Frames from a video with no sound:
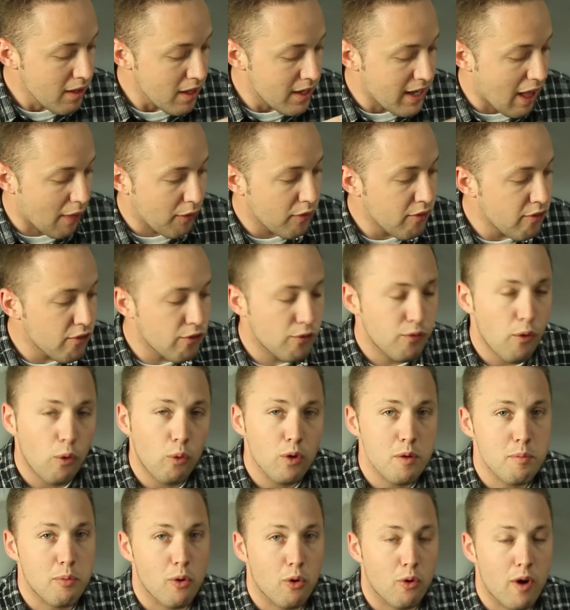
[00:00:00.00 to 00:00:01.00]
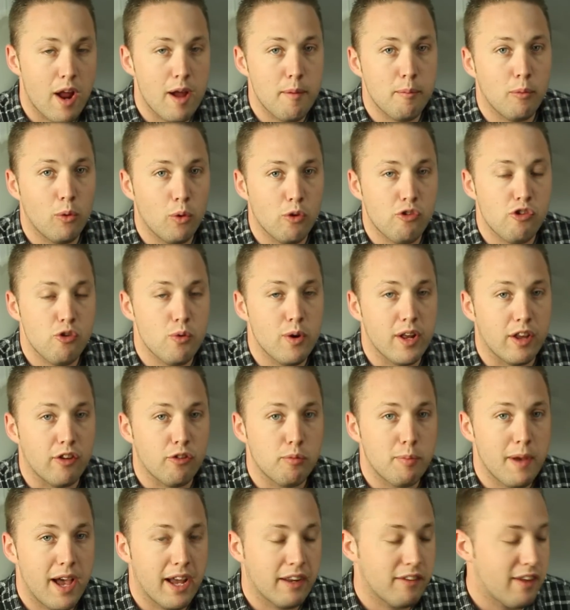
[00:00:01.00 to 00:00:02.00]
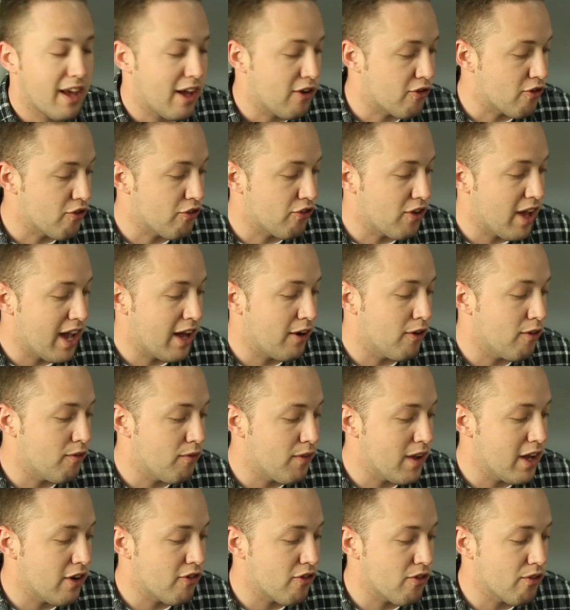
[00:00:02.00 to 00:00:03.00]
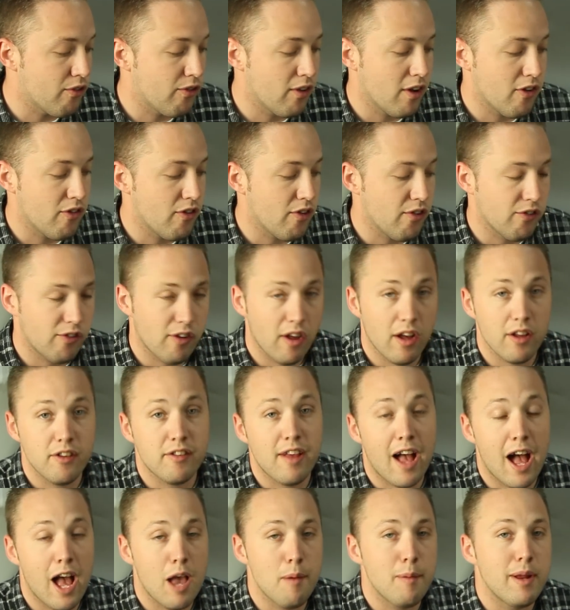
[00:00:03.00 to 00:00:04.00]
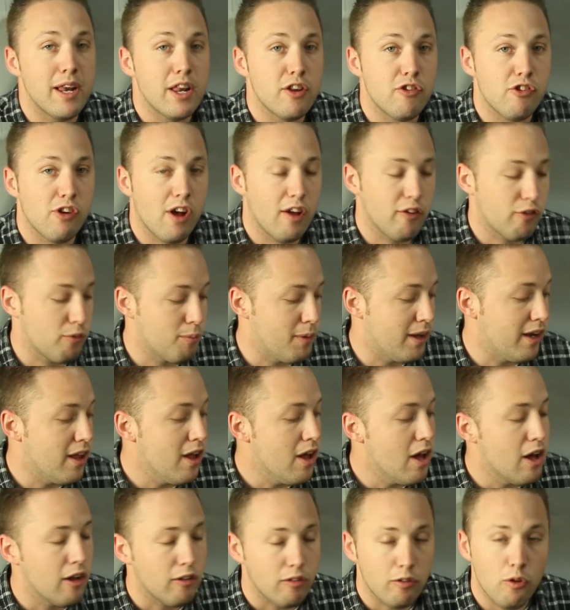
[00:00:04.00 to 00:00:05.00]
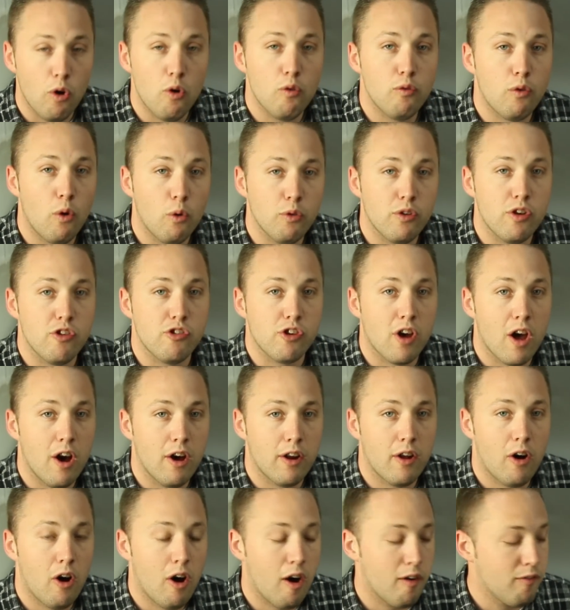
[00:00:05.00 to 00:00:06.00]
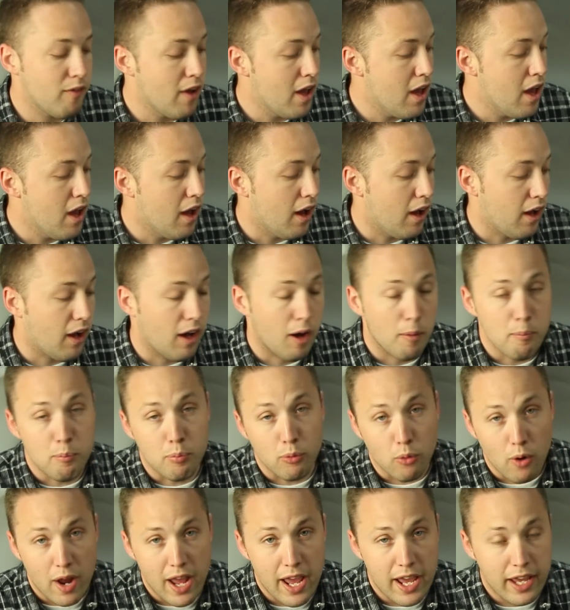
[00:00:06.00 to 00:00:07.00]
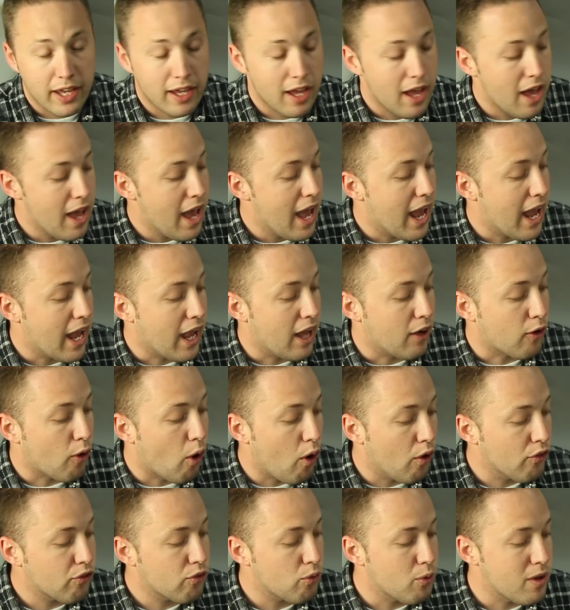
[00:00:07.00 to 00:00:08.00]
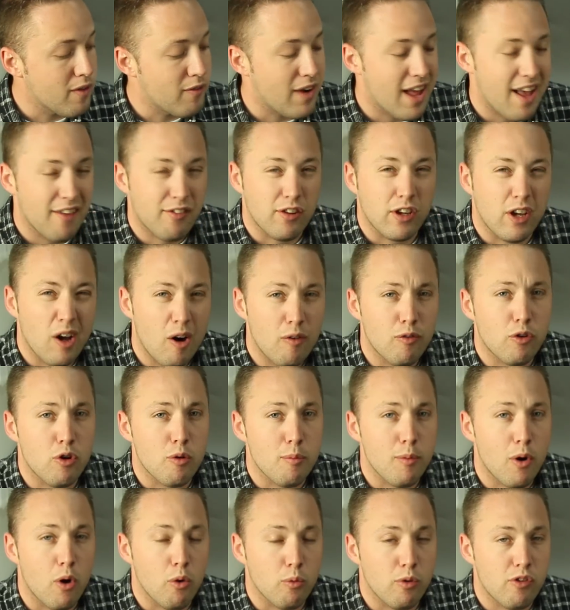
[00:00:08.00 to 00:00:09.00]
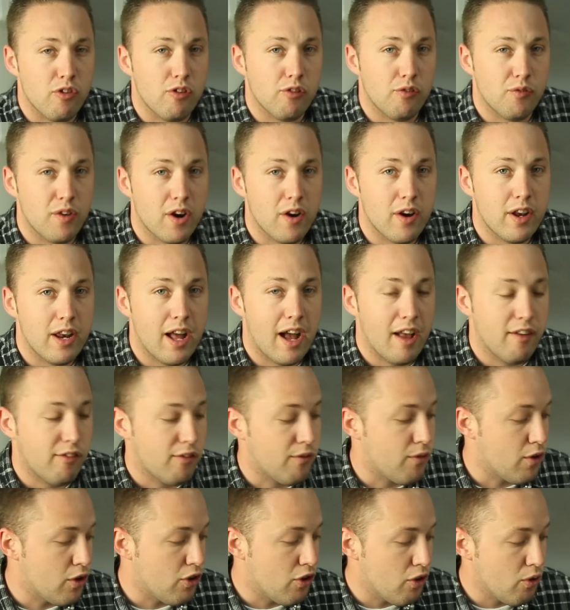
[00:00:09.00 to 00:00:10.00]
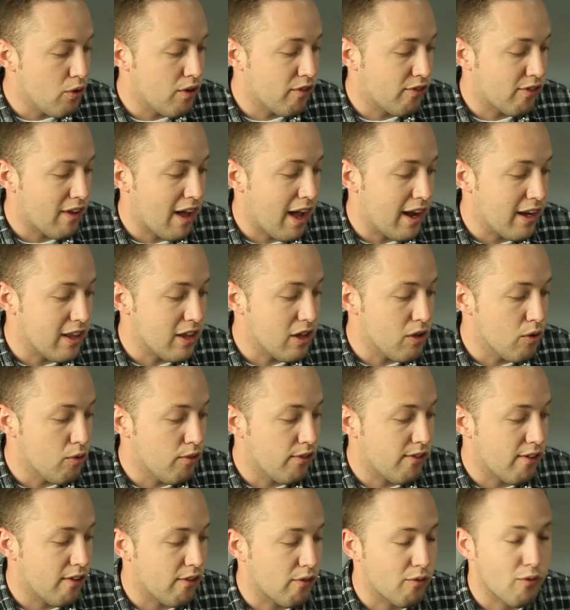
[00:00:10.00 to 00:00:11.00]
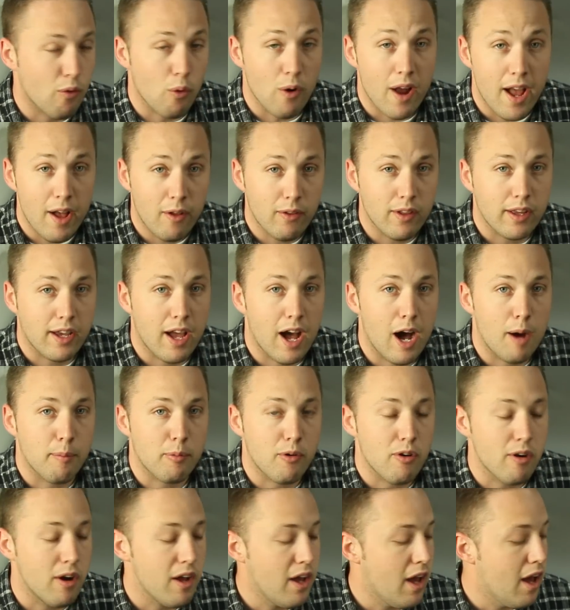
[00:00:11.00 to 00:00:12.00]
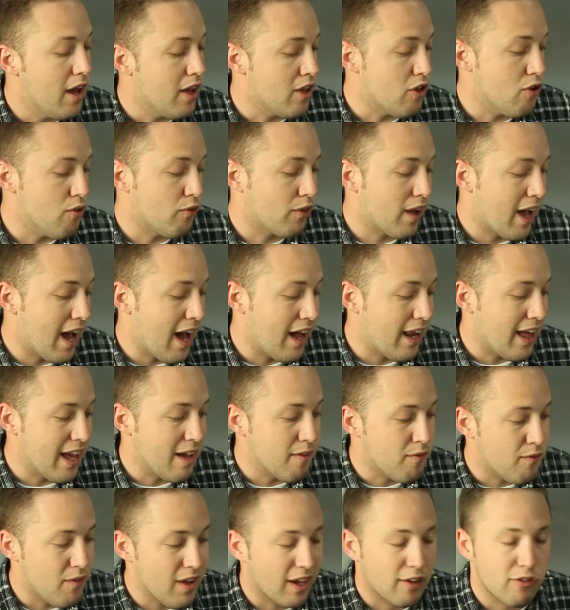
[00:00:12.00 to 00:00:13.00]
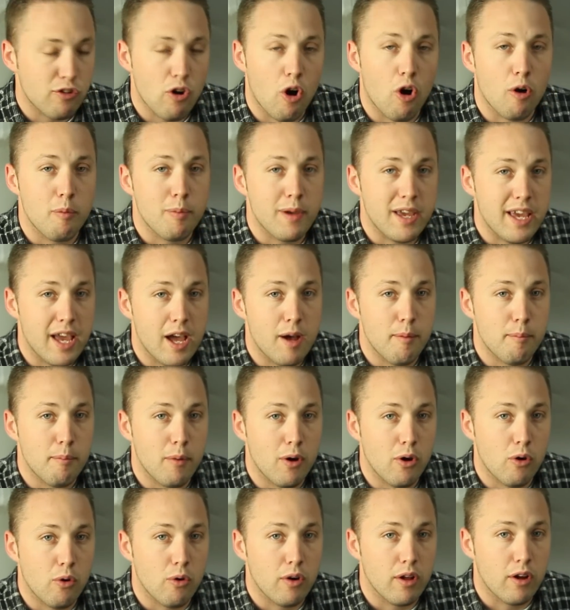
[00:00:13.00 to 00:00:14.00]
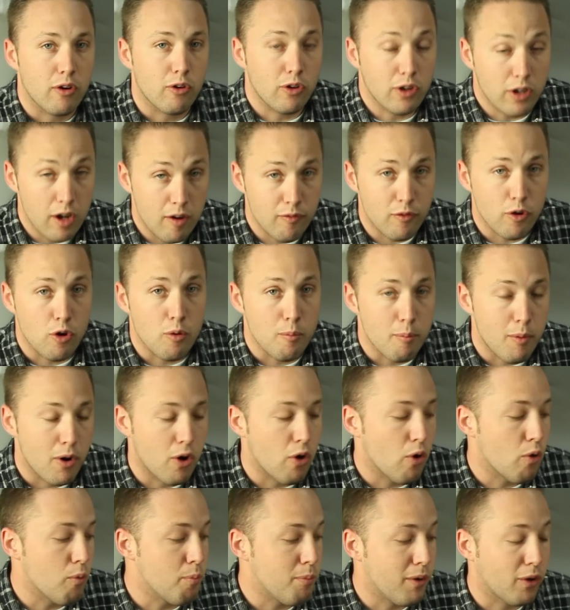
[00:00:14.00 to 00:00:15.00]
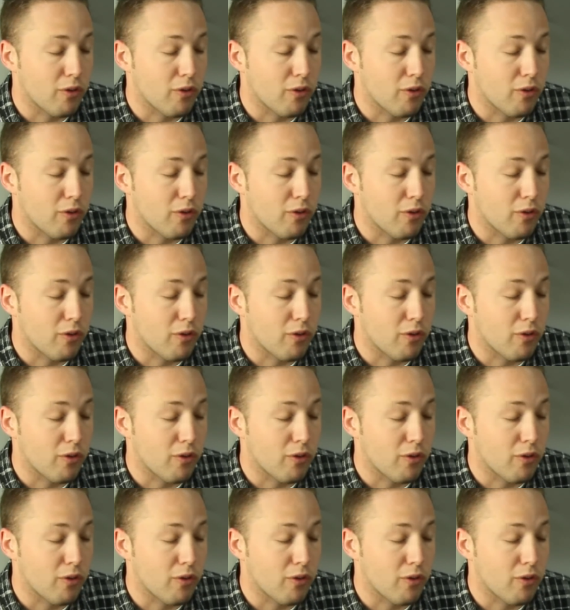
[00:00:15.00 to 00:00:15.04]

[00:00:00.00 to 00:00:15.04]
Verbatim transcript: Now this is fully programmable as you would expect, has your standard features such as uh, timing adjustment, low voltage cutoff, brake, and also even has a governor mode, which is very nice. If you do decide to use this for a helicopter, you've got a fixed RPM mode or governor mode